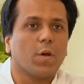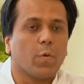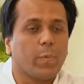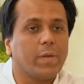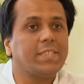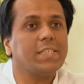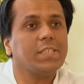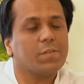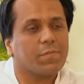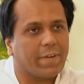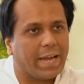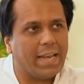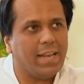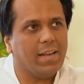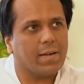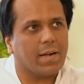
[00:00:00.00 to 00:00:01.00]
which is
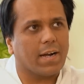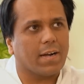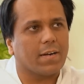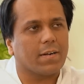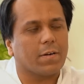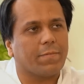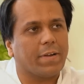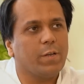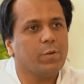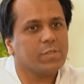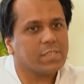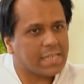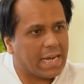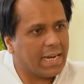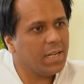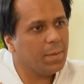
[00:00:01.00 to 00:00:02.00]
when when you
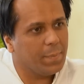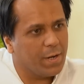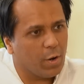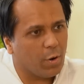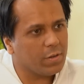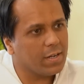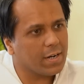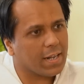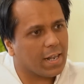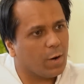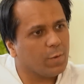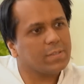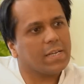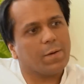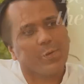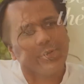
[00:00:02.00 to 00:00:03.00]
signed Beyond the Clouds. I